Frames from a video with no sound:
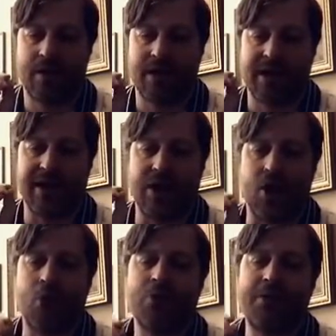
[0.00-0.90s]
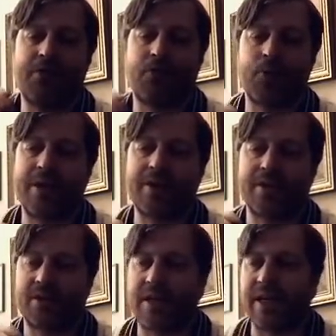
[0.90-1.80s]
He only freed the
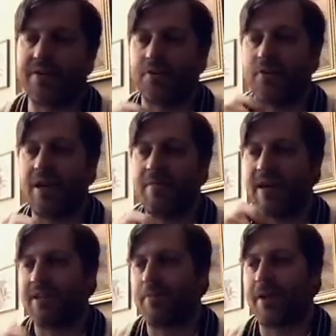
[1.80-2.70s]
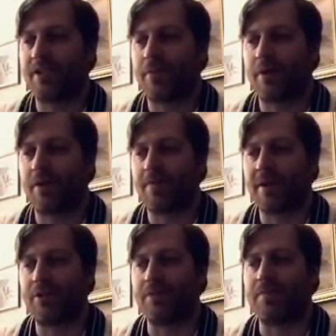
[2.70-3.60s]
slaves through the Emancipation
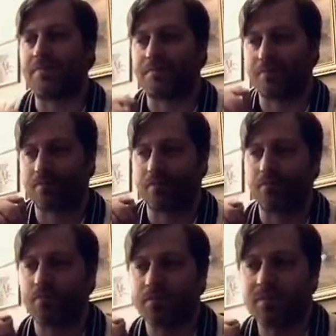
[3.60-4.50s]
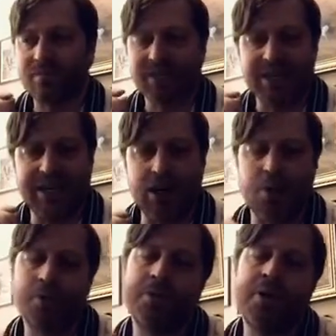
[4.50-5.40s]
Proclamation. He
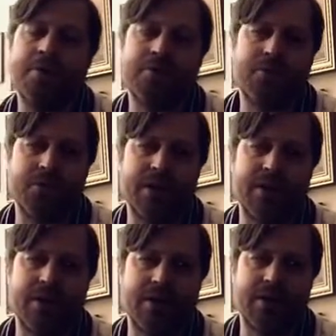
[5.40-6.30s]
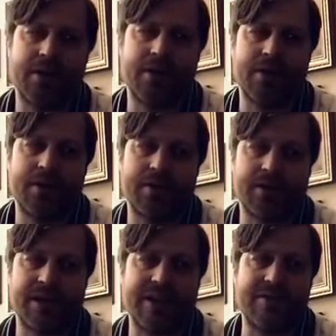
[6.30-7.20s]
only freed
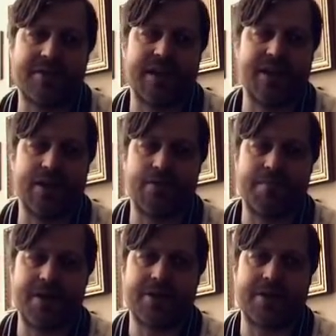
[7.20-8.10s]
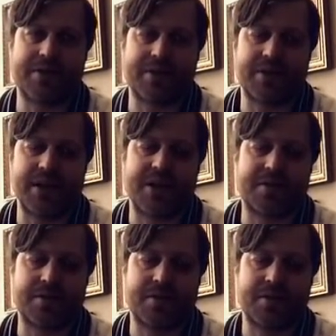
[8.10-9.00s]
slaves in the rebellious
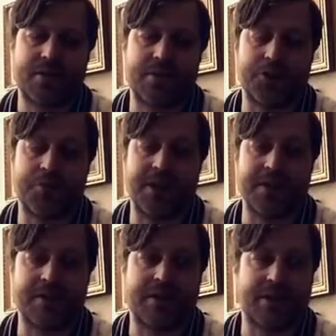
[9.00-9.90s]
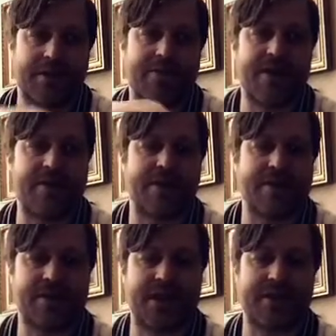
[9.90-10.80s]
states, which means the Confederate
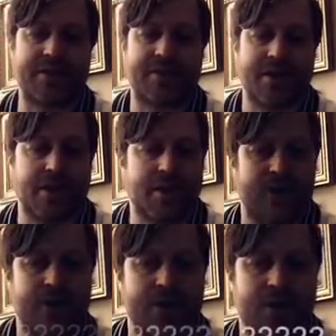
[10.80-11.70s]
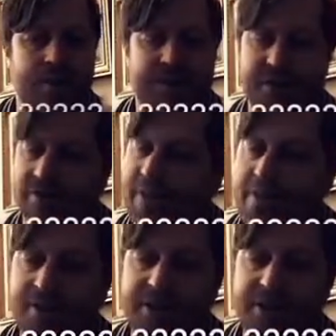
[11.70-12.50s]
states. But the Confederacy